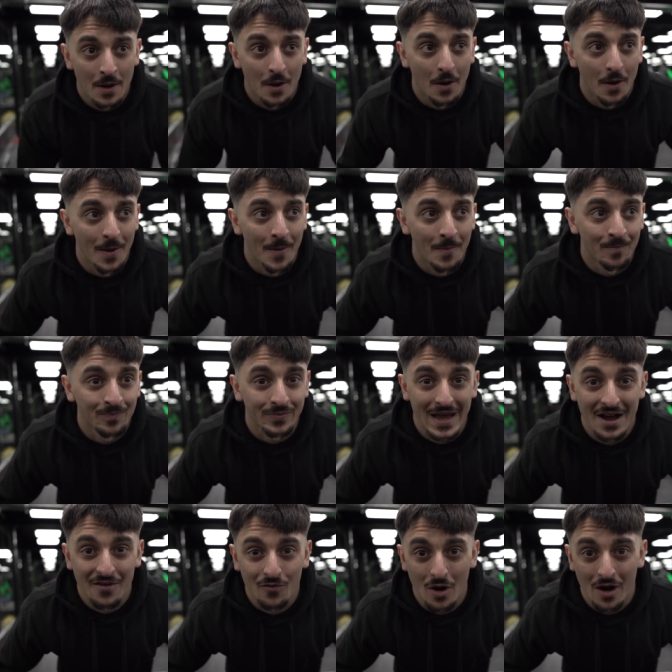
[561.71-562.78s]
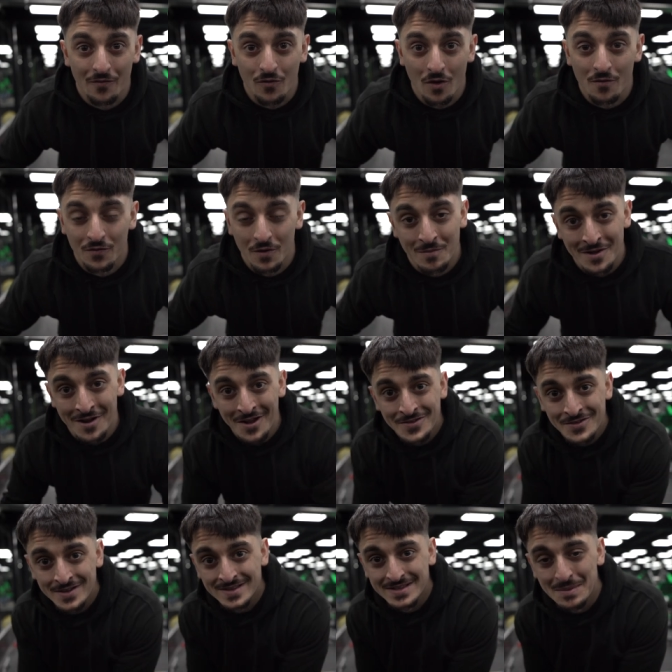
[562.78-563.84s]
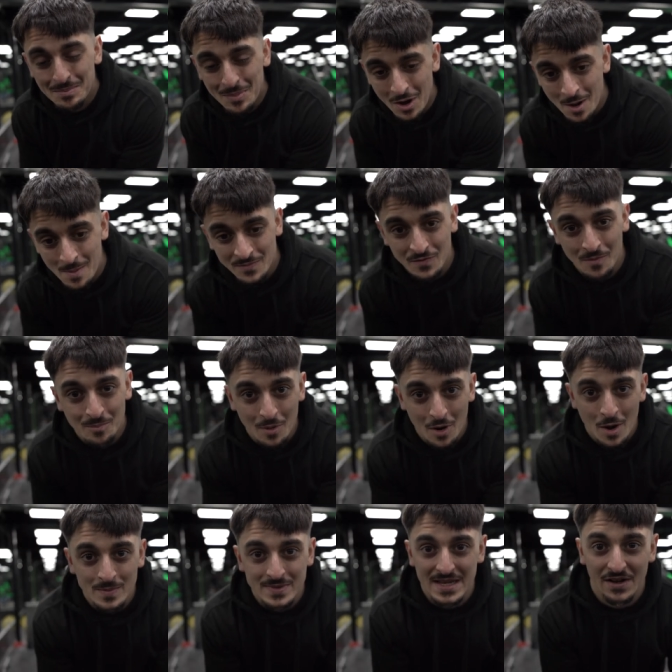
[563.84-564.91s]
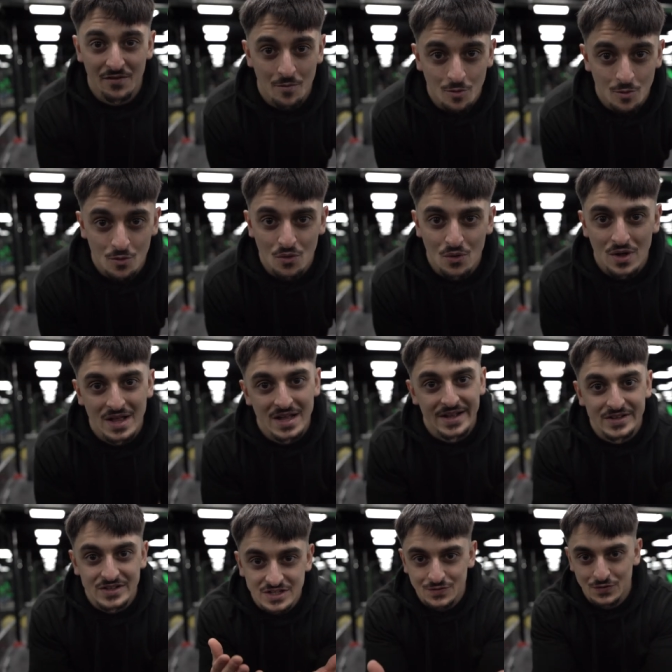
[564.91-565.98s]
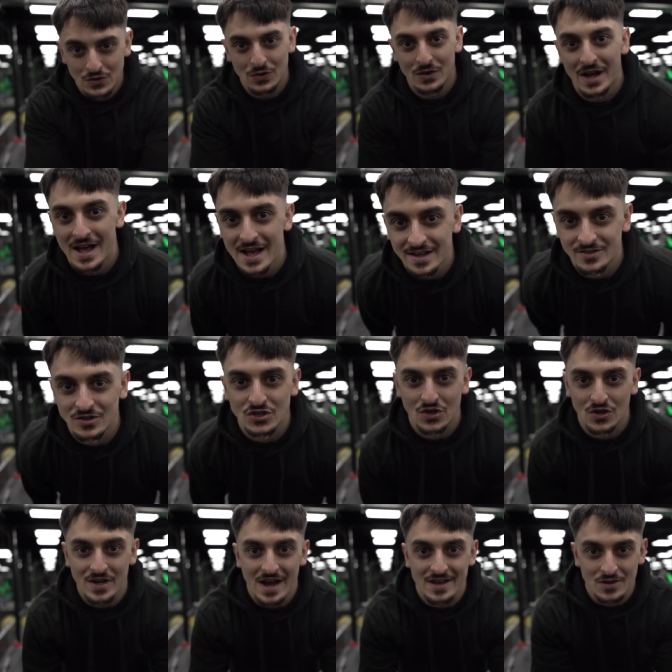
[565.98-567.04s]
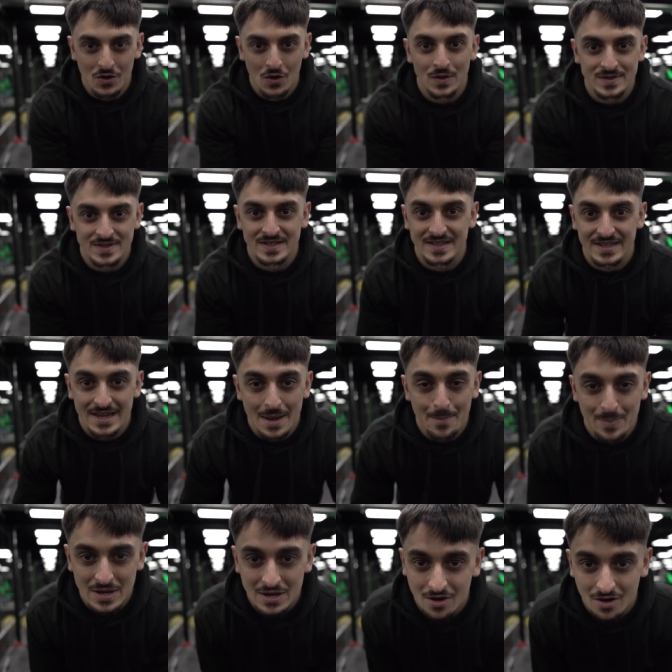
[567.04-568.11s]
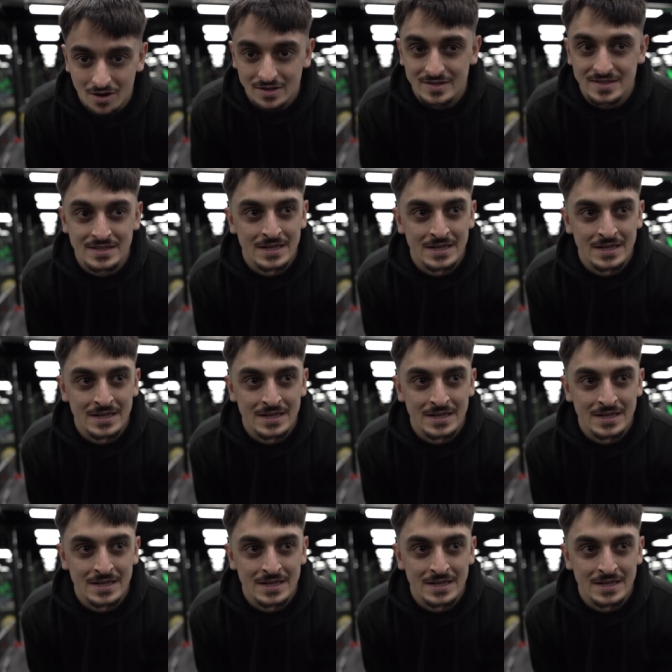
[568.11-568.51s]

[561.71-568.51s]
Um, I've, I've gone from London to Birmingham, from Birmingham to Liverpool, just for you guys to show you guys the content to hit PRs.